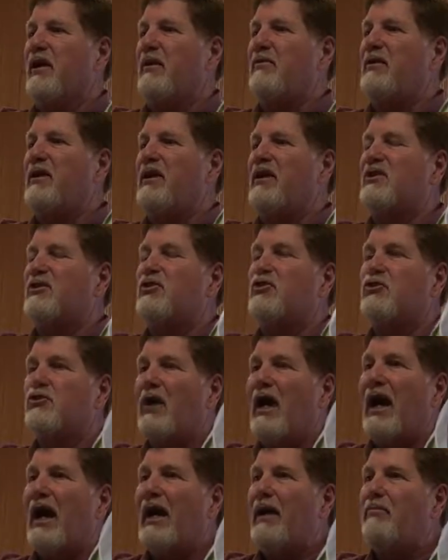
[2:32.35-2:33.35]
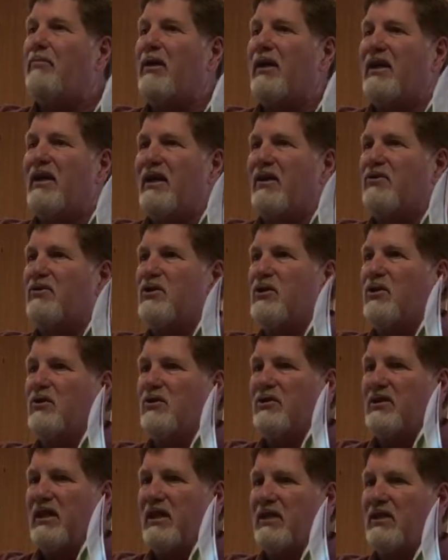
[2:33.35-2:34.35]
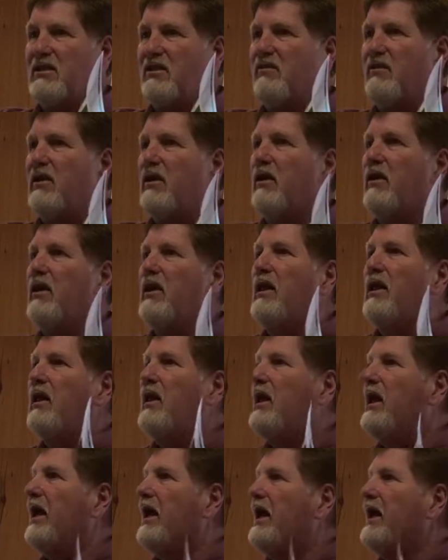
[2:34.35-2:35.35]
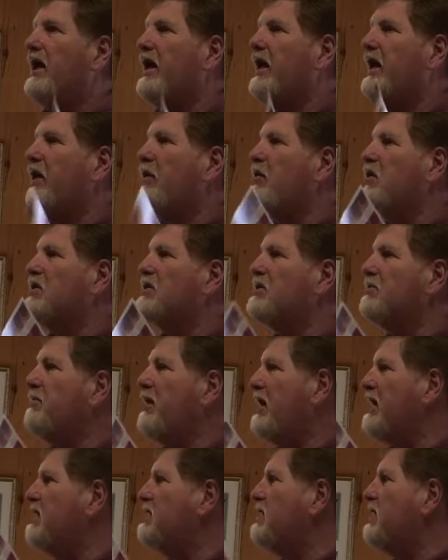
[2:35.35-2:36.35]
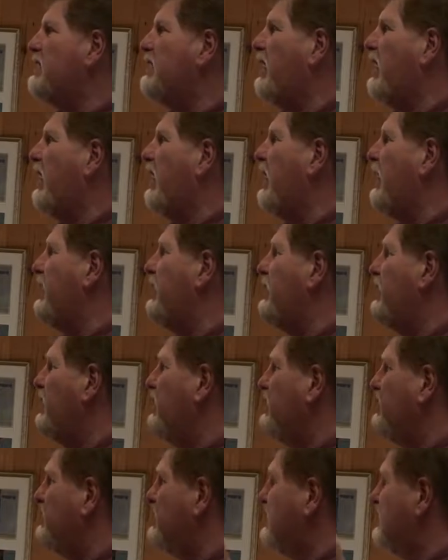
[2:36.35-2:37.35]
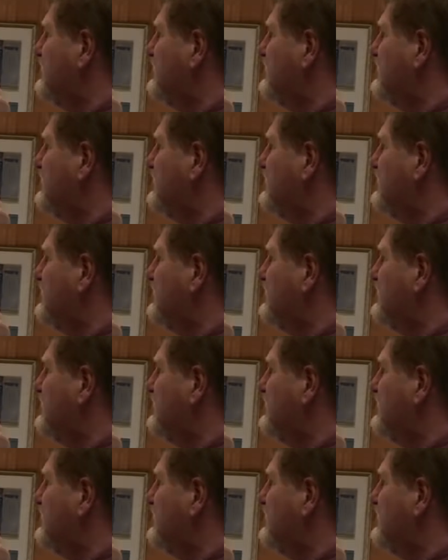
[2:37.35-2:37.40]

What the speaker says: I mean, it's dry, but it gives you a little taste of it. It was amazing on the